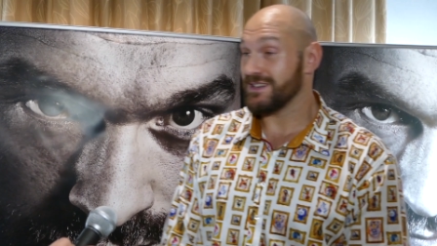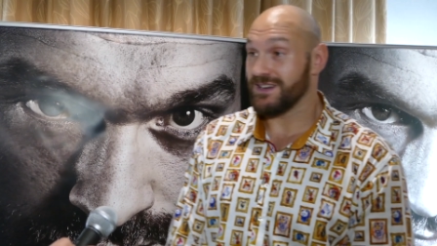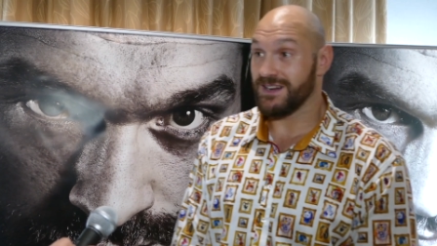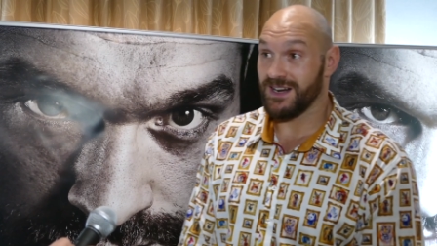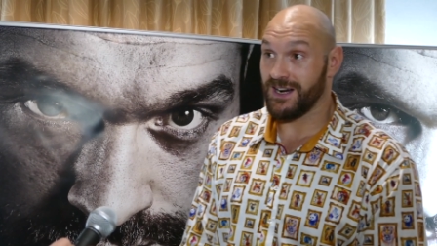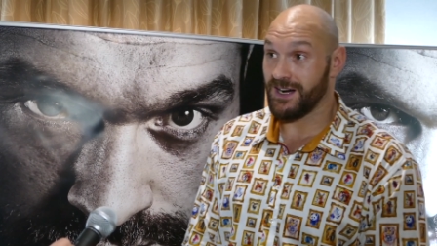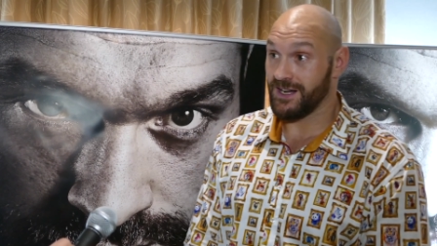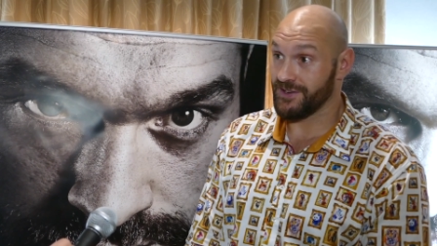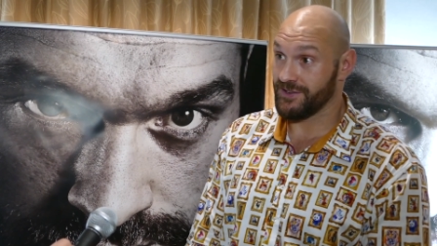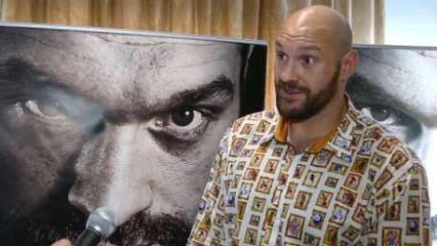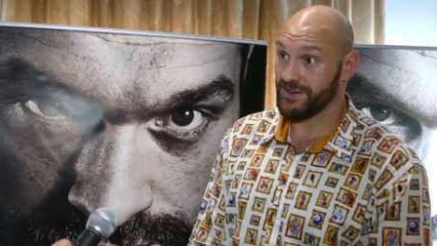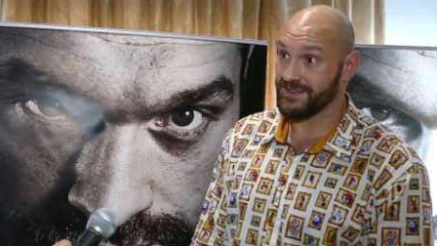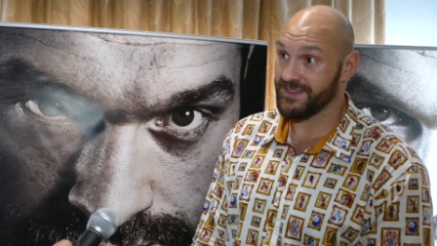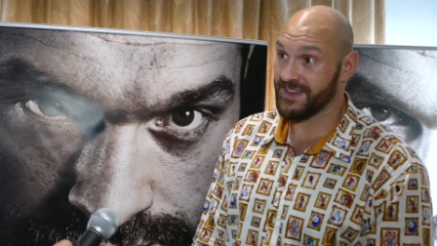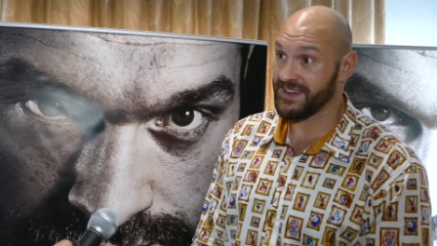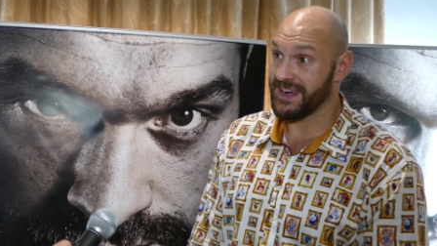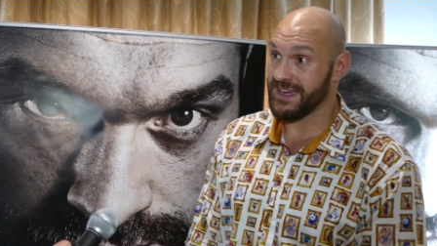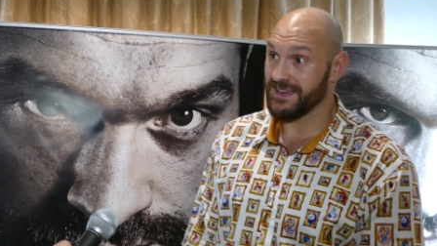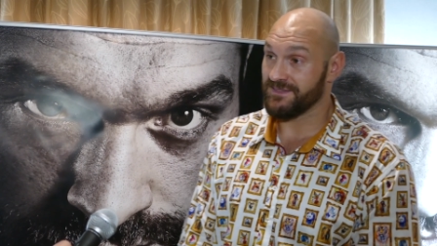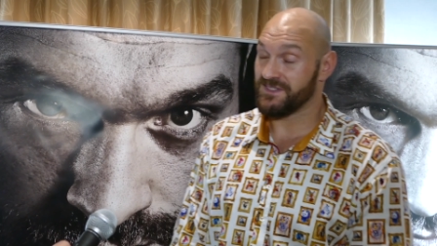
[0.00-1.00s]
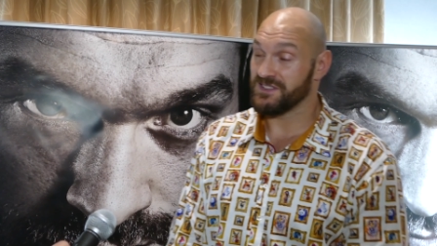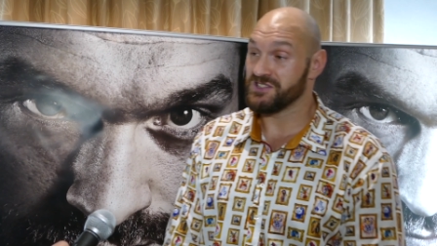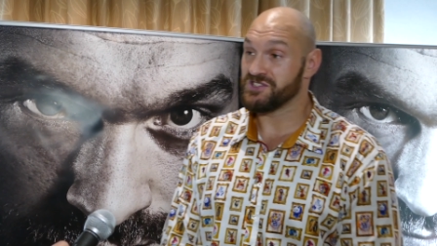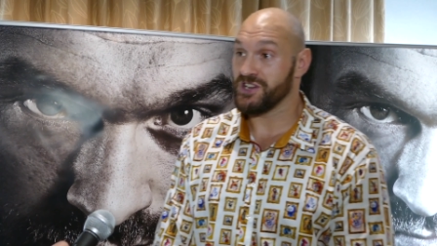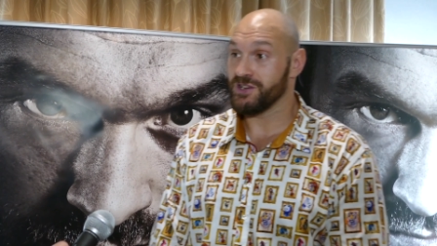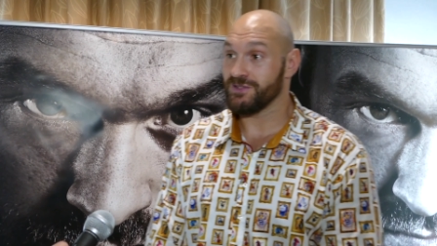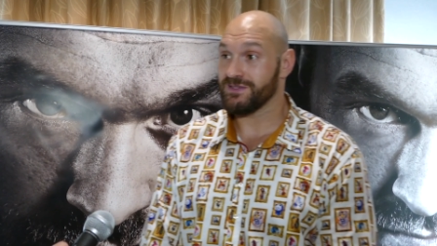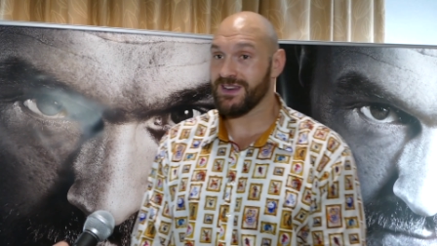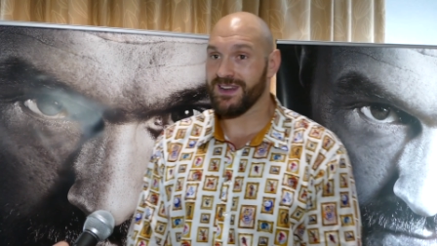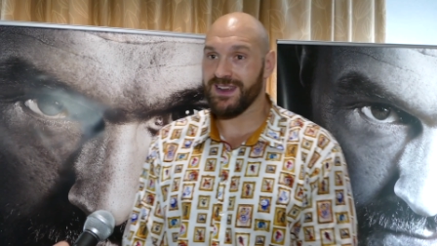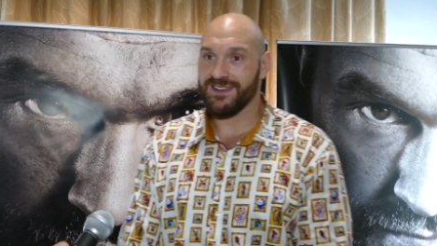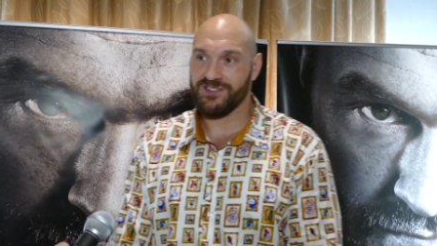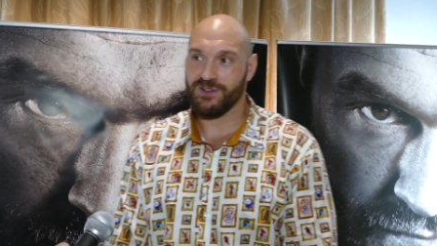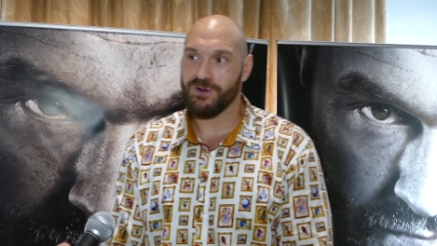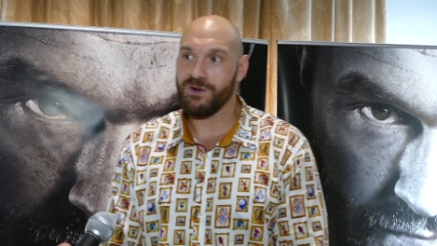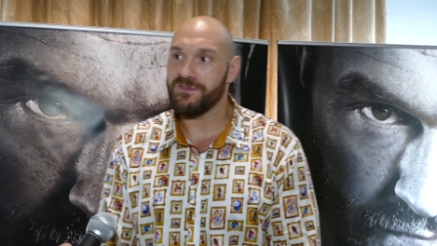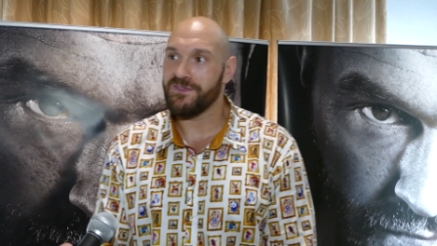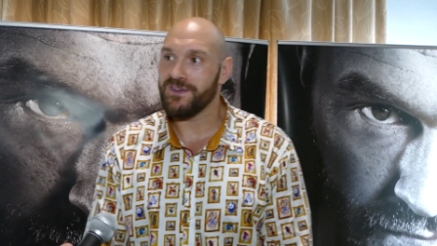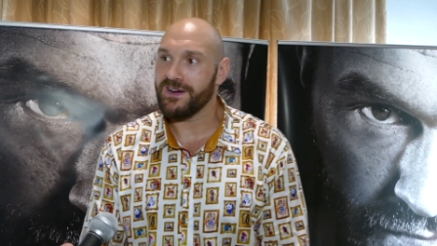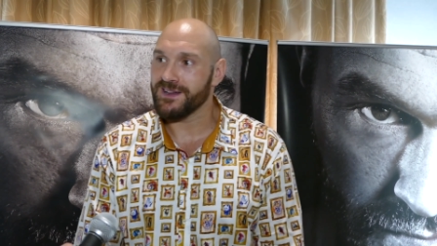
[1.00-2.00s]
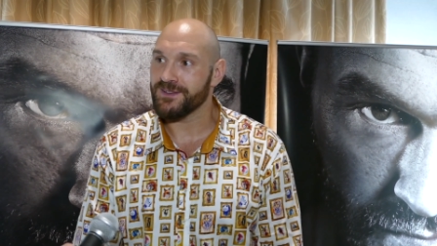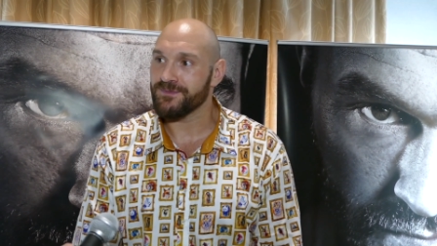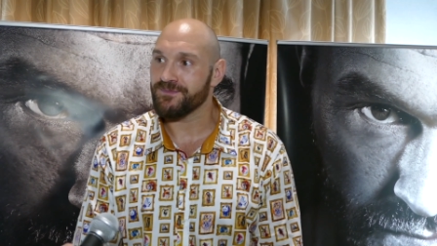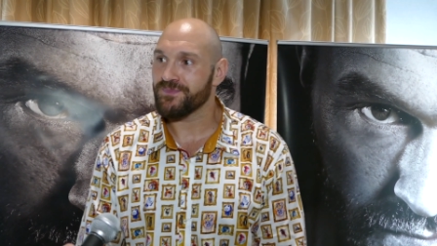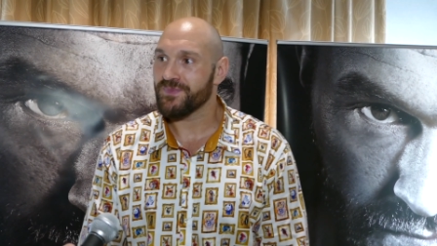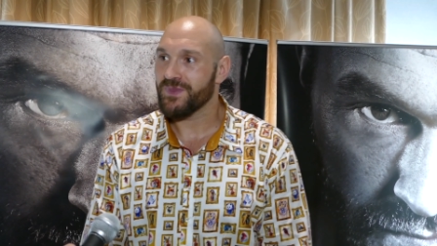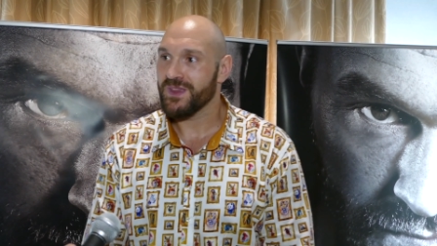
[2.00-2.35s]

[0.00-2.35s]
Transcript: on the 9th of June, and that's who I'll fight.